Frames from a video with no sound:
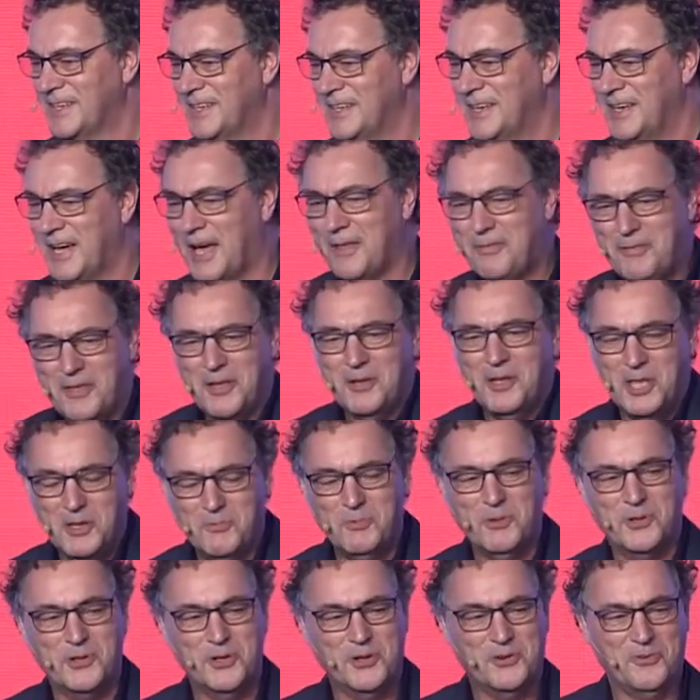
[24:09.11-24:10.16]
I think you
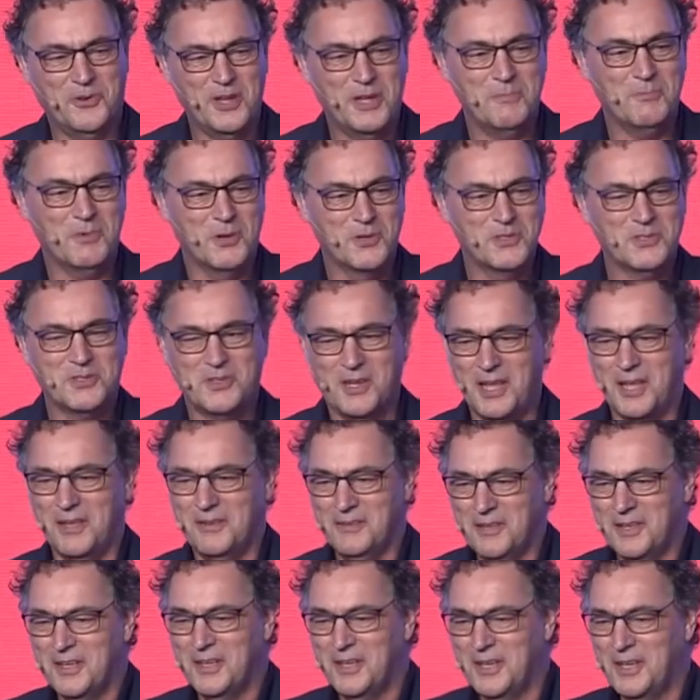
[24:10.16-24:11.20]
would agree, mostly
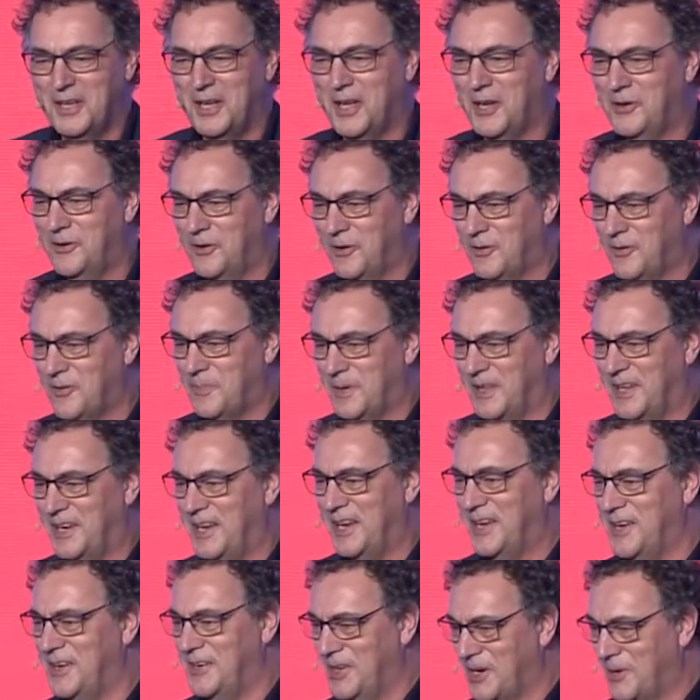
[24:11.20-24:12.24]
in Europe and in
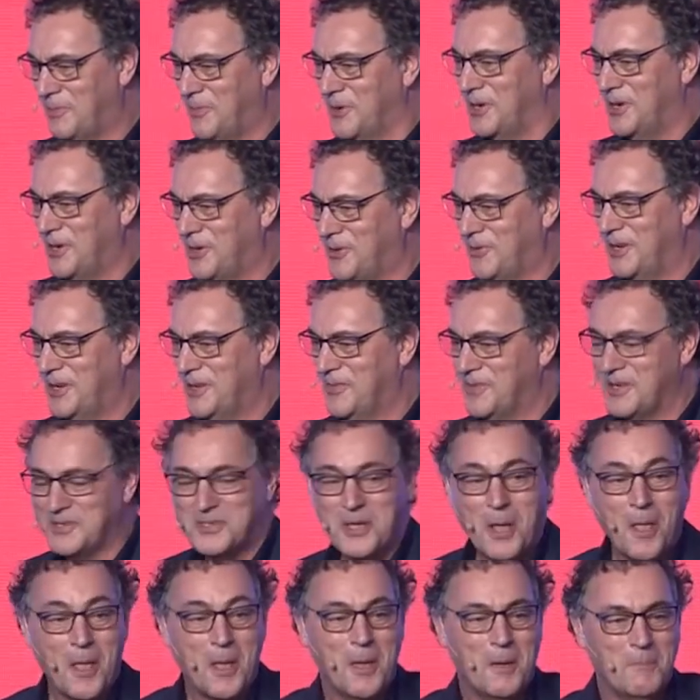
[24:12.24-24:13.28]
India, we agree on this.
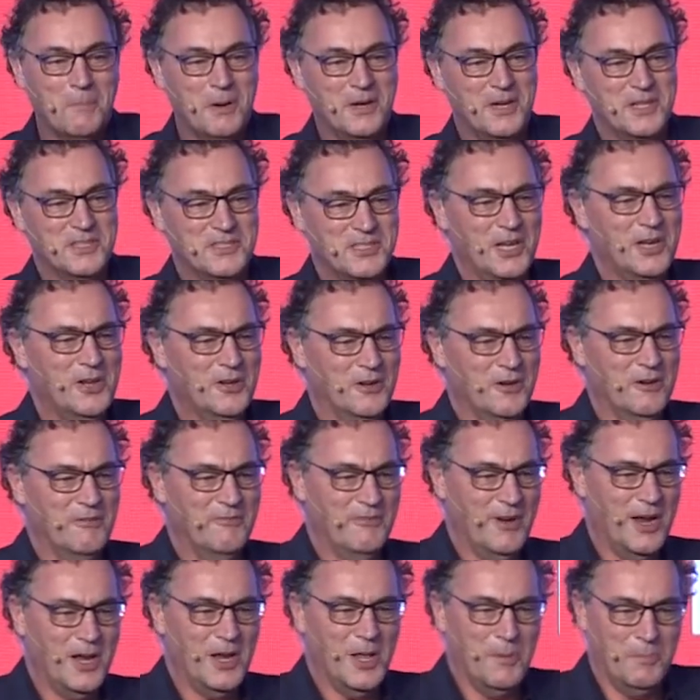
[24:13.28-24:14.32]
But in Silicon
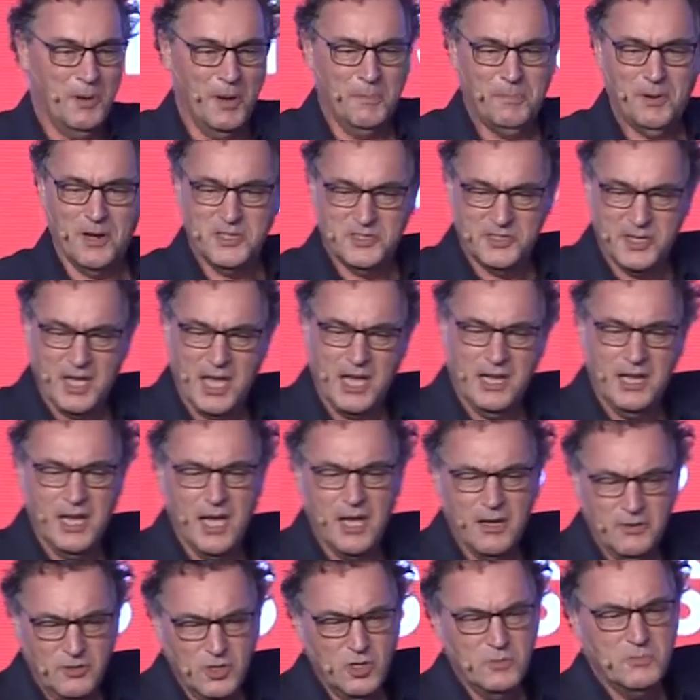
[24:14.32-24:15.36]
Valley, people are saying,
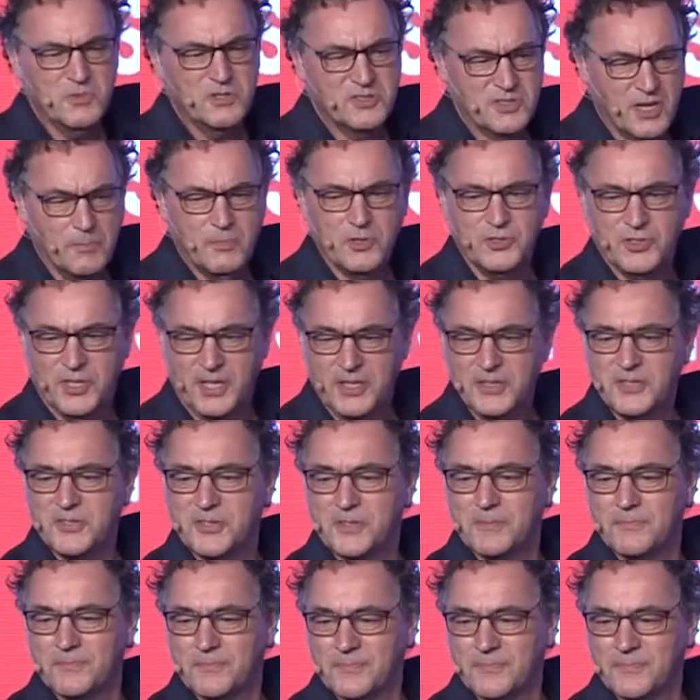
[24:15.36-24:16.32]
yeah, humans are machines.